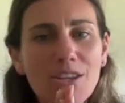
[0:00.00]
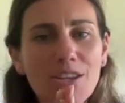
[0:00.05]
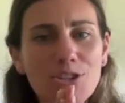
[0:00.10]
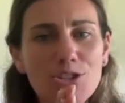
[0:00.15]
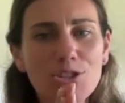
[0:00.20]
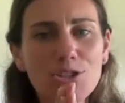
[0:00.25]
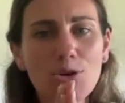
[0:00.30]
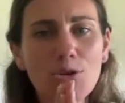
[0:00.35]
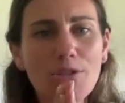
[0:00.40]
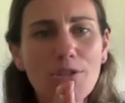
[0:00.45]

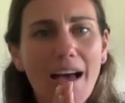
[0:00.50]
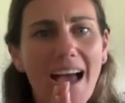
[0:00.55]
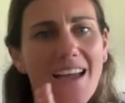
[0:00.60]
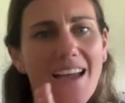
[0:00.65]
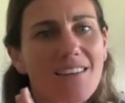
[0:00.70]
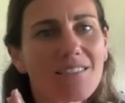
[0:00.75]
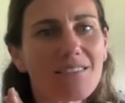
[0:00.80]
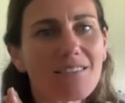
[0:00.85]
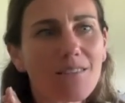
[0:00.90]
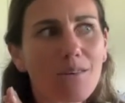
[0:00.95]
So
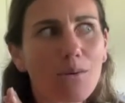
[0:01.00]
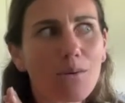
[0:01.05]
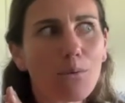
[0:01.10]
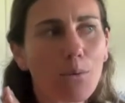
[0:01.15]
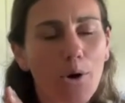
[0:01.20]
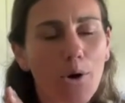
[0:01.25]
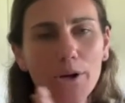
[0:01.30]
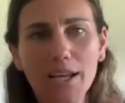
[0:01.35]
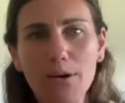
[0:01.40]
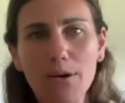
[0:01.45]
that
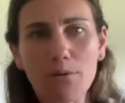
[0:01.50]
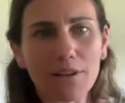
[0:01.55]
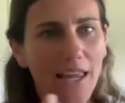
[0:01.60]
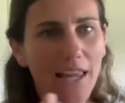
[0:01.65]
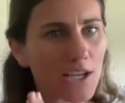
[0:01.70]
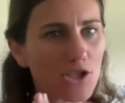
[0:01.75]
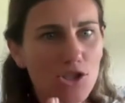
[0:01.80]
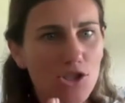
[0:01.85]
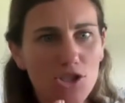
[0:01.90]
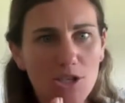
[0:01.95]
working
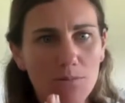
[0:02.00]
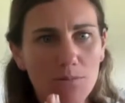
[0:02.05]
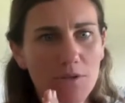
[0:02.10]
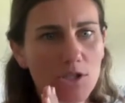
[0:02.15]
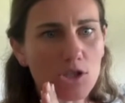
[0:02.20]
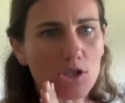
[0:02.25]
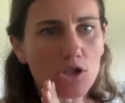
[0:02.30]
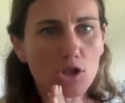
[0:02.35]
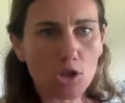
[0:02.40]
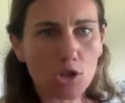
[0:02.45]
relationship
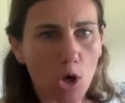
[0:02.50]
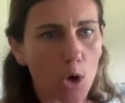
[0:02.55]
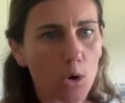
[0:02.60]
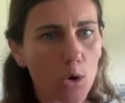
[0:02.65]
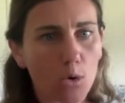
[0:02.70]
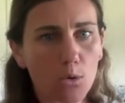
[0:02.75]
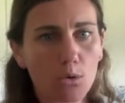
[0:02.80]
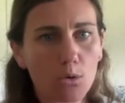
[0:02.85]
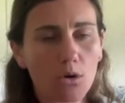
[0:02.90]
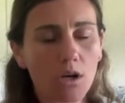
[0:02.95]
is
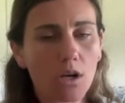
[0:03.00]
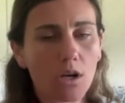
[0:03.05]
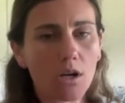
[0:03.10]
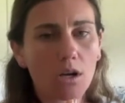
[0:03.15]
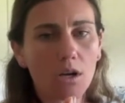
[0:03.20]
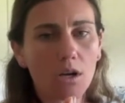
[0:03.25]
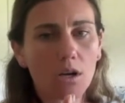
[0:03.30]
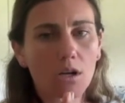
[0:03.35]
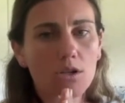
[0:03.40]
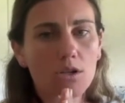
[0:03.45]
so,
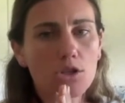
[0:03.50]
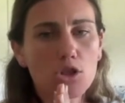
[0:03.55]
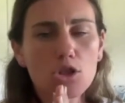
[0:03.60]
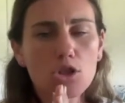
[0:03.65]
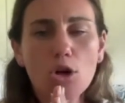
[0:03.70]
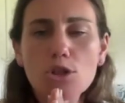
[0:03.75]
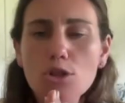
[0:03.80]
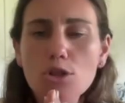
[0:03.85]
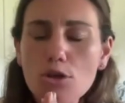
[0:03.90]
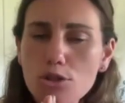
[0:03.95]

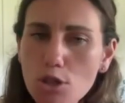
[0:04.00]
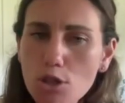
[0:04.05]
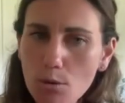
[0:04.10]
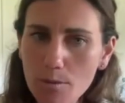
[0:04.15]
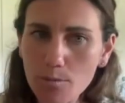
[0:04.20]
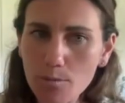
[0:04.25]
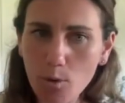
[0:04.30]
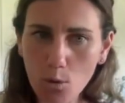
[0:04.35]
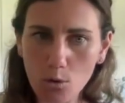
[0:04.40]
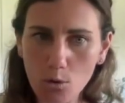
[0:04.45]
so, so, so
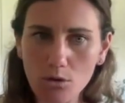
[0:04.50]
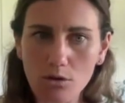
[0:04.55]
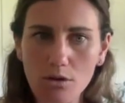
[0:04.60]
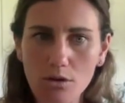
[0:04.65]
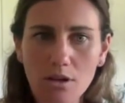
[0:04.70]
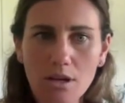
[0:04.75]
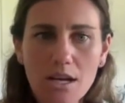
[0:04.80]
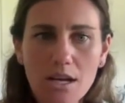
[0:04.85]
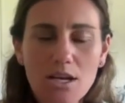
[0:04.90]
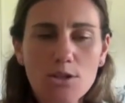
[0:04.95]

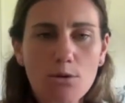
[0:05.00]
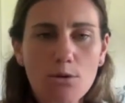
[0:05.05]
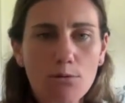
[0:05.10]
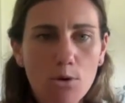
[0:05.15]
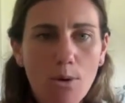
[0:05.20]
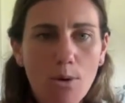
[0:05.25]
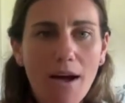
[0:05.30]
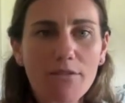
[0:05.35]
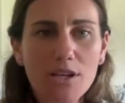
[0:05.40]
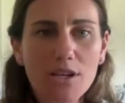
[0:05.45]
important. So if
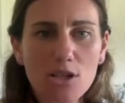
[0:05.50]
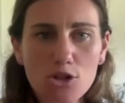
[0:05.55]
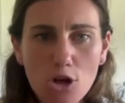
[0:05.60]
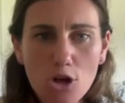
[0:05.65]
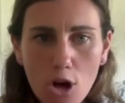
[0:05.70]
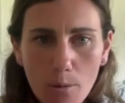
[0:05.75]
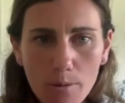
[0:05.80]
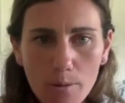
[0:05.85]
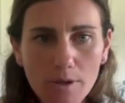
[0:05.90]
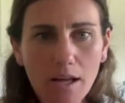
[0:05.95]
you have an
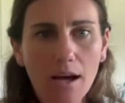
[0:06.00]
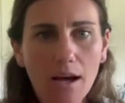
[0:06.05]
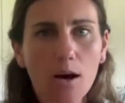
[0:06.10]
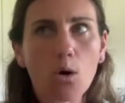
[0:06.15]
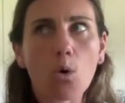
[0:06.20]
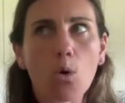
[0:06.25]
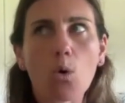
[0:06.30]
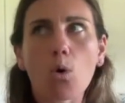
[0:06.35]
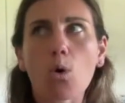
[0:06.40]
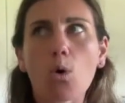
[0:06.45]
interpreter
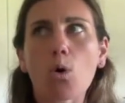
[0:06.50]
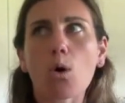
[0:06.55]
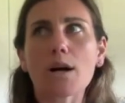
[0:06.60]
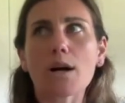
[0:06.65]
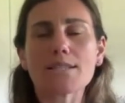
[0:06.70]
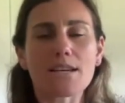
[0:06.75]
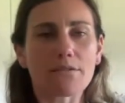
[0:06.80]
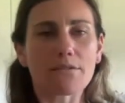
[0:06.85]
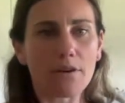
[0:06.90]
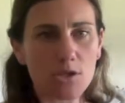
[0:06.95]
or a
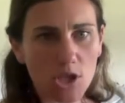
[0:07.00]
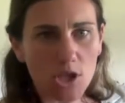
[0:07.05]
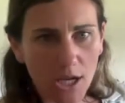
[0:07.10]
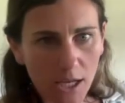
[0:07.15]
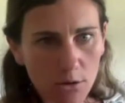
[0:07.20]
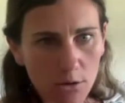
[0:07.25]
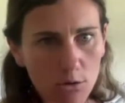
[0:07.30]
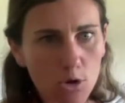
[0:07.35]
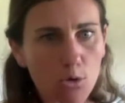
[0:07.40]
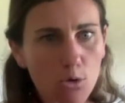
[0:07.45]
deaf
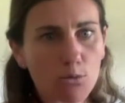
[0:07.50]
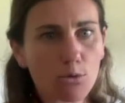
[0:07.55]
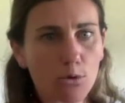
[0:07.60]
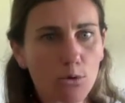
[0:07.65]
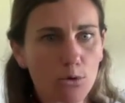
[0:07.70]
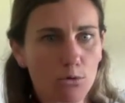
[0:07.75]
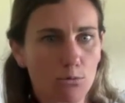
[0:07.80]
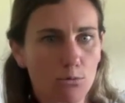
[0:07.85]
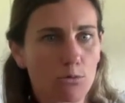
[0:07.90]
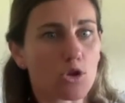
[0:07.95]
educator in your
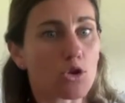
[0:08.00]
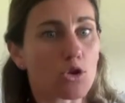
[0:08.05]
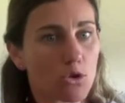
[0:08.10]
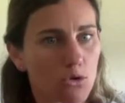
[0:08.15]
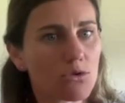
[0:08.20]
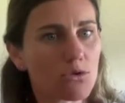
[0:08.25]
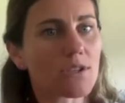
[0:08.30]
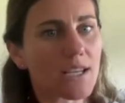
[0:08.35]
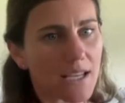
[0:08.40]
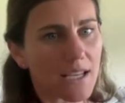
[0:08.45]
room, you
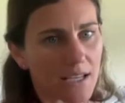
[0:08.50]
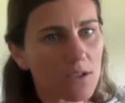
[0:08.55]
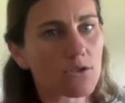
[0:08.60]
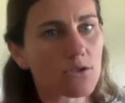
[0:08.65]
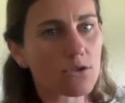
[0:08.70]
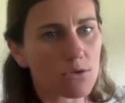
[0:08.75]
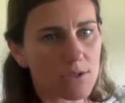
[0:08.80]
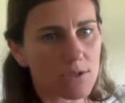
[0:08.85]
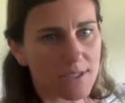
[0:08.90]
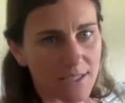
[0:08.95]
need
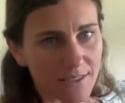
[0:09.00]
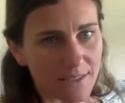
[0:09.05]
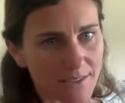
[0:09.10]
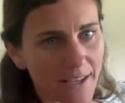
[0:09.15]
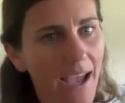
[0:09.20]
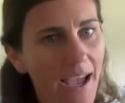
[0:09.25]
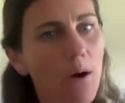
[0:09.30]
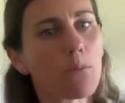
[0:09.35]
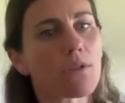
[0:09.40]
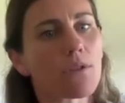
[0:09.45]
to sit
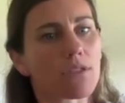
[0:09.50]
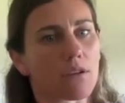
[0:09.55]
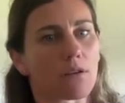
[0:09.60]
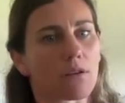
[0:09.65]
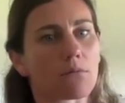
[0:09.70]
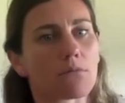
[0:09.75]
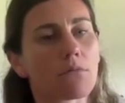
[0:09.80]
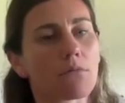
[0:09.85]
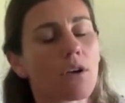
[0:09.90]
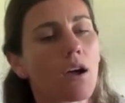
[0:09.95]
down with
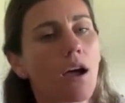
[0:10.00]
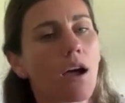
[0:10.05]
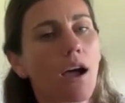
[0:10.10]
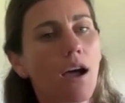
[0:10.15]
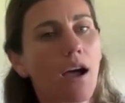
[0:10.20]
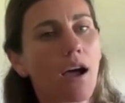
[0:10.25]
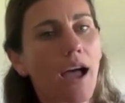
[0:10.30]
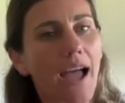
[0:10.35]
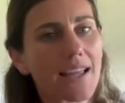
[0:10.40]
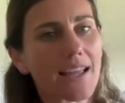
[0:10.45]
them,
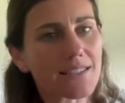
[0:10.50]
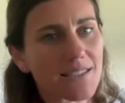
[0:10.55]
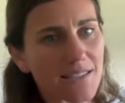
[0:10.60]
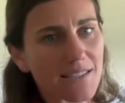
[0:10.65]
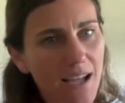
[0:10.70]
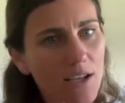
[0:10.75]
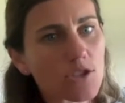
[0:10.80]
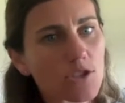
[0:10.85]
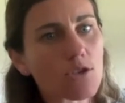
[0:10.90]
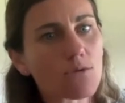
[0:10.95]
and
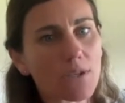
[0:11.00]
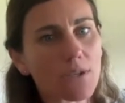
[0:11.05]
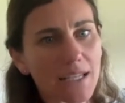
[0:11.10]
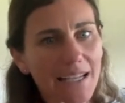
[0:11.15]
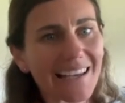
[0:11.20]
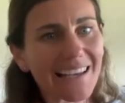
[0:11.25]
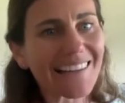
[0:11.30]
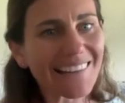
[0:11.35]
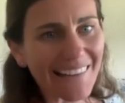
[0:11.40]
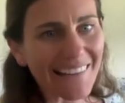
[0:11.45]
start to really
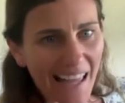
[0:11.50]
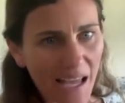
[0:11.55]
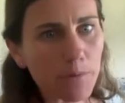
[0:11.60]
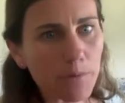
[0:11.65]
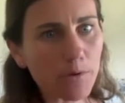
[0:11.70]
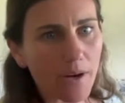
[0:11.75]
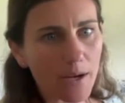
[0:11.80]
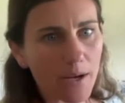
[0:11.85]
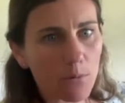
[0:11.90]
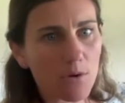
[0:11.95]

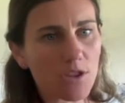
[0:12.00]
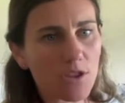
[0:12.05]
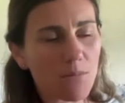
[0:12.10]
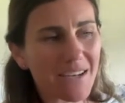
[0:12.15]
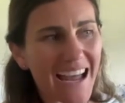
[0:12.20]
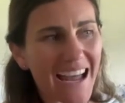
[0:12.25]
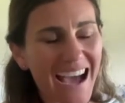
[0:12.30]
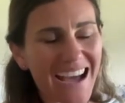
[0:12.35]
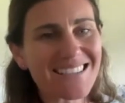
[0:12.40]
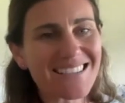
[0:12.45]
collaborate with them
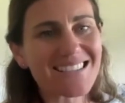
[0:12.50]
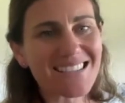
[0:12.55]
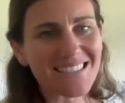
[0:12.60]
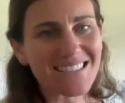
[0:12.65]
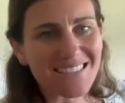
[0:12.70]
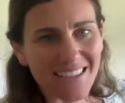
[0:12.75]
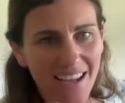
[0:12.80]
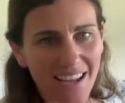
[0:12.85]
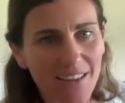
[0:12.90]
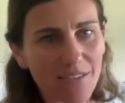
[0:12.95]
and
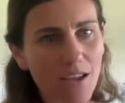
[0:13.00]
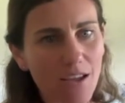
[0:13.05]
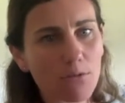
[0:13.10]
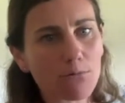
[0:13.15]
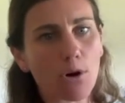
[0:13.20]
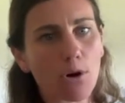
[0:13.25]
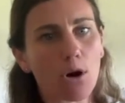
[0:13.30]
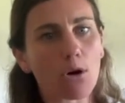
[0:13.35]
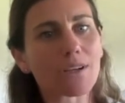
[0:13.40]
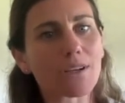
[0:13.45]
understand their
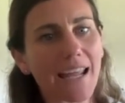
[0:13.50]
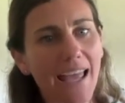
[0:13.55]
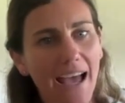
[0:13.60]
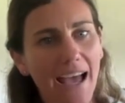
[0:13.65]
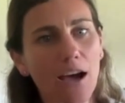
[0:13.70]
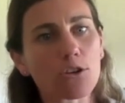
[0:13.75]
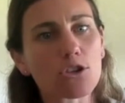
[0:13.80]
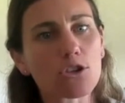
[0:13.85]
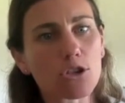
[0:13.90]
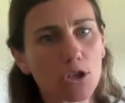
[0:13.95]
role and
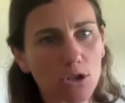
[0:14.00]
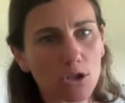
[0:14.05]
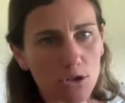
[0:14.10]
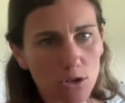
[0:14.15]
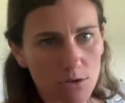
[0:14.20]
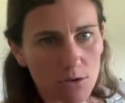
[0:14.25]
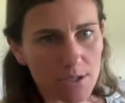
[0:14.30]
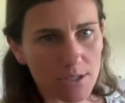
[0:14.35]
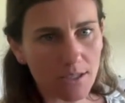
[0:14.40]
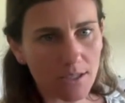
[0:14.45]
how you can
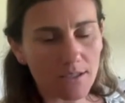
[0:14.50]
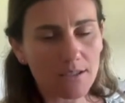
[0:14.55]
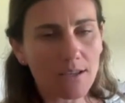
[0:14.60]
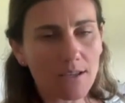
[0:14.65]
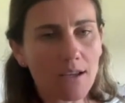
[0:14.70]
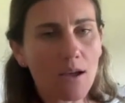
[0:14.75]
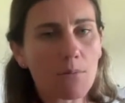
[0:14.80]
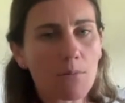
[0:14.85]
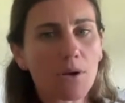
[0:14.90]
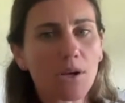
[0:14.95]
use it,
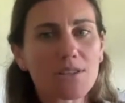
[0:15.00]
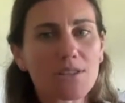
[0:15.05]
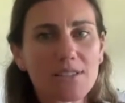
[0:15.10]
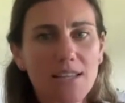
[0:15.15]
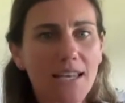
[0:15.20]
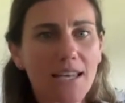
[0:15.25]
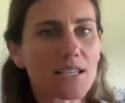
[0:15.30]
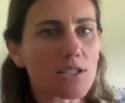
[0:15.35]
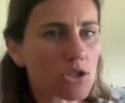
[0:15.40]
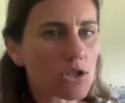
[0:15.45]
because
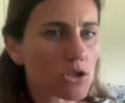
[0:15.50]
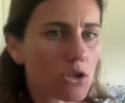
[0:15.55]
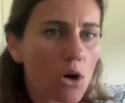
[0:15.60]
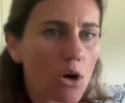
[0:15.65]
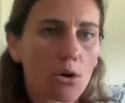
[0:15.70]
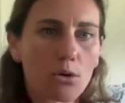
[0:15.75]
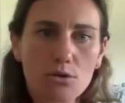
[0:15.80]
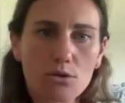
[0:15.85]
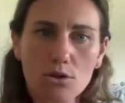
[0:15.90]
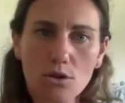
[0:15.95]
that is
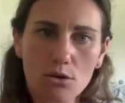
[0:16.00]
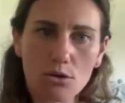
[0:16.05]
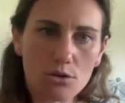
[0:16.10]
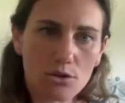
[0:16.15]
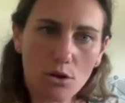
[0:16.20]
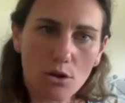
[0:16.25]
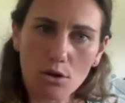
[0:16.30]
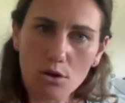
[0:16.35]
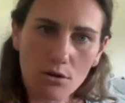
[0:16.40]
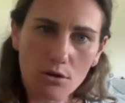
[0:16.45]
so, so,
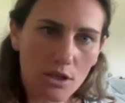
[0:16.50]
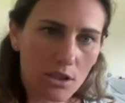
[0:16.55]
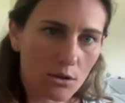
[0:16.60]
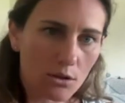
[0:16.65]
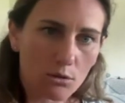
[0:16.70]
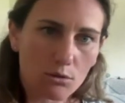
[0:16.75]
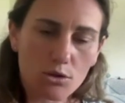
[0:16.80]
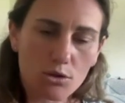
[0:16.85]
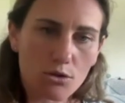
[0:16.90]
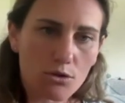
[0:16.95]
so
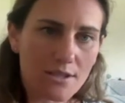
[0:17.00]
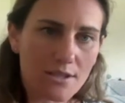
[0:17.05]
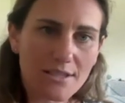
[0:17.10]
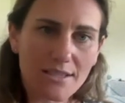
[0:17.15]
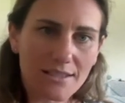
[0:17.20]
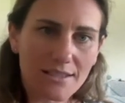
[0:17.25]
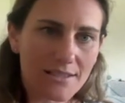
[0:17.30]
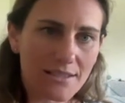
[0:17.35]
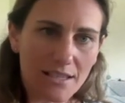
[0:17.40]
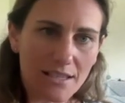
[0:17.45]
critical to the
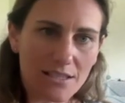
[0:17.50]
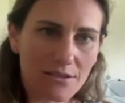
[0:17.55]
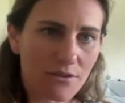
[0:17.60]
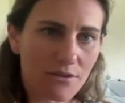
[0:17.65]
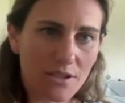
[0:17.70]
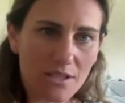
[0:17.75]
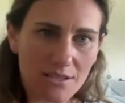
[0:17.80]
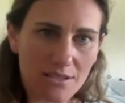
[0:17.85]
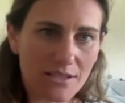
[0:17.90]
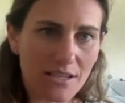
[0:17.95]
success for
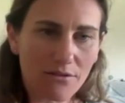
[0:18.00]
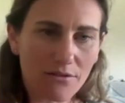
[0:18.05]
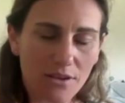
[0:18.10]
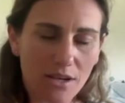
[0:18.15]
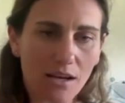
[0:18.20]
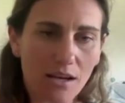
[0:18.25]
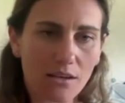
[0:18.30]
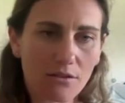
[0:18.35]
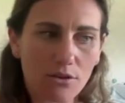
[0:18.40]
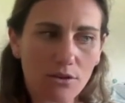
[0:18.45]
this deaf and
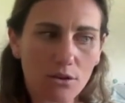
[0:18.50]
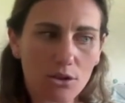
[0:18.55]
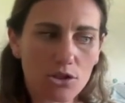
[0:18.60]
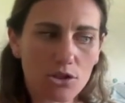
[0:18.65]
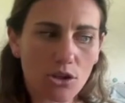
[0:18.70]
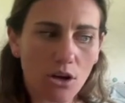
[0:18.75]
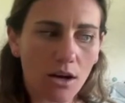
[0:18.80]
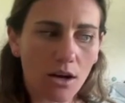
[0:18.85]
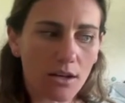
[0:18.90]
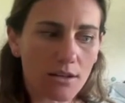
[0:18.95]
hard of hearing
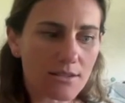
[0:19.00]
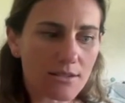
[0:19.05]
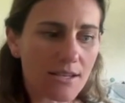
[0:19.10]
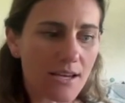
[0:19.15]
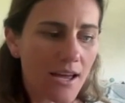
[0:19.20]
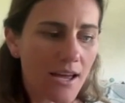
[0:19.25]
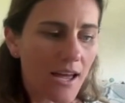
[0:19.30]
child.